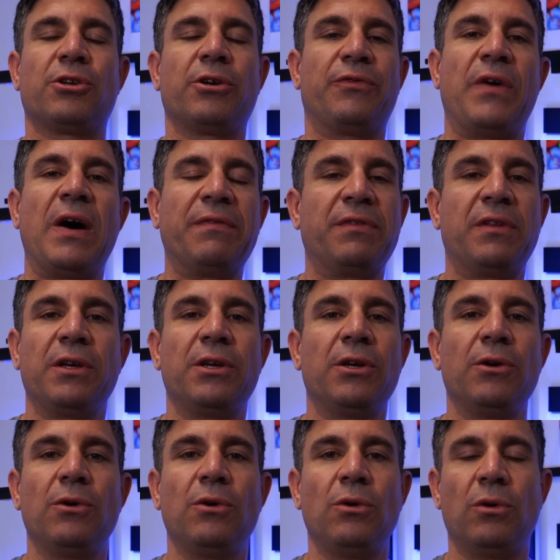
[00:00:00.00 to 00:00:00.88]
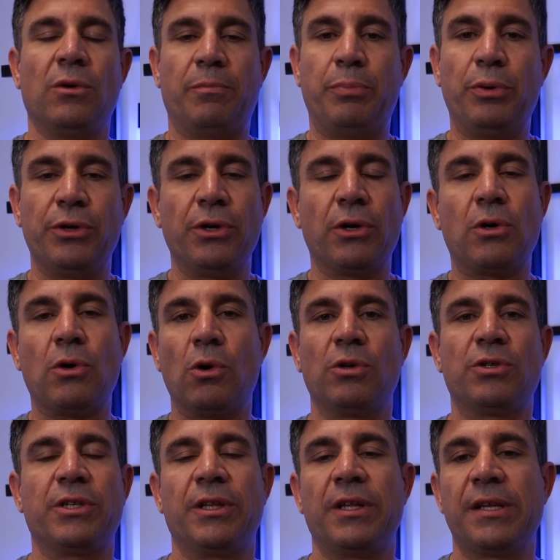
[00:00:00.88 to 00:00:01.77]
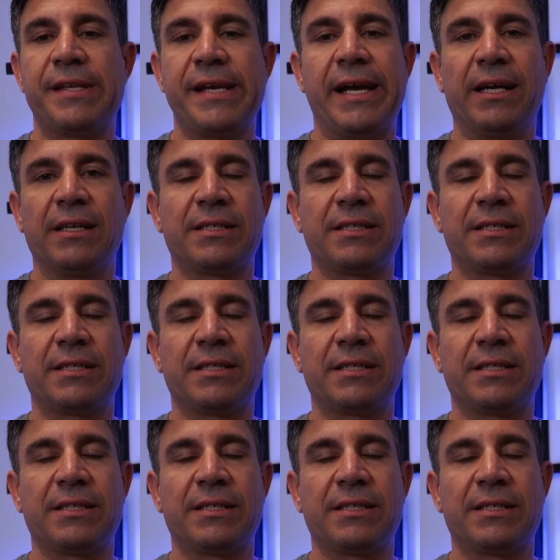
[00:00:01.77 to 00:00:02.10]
if after you put your corals in the tank,